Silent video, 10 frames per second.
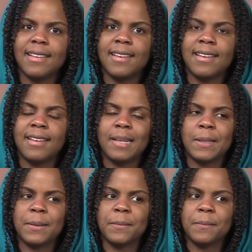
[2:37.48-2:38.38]

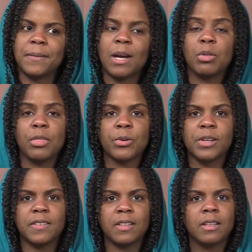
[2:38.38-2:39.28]

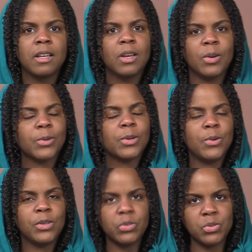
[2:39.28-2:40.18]
authority. We're
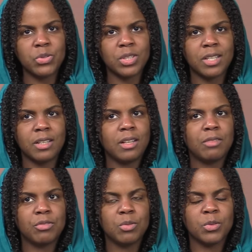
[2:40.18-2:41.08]
going to see it in
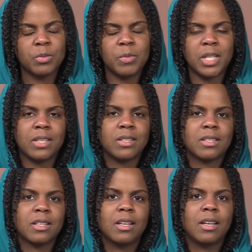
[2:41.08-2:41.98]
a few more
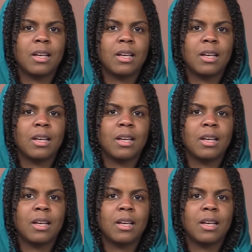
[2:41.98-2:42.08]
minutes.